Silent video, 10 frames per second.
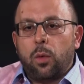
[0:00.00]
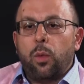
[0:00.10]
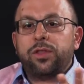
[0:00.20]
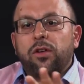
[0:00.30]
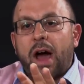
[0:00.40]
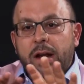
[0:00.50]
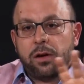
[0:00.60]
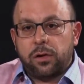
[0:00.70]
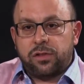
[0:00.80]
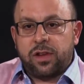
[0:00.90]
with the
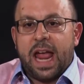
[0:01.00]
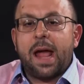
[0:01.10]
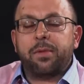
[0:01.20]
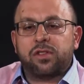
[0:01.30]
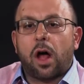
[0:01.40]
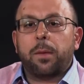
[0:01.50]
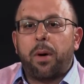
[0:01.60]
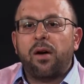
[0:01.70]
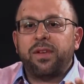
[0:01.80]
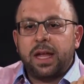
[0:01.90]
letters Amazon
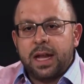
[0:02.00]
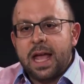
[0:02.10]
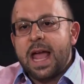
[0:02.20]
above it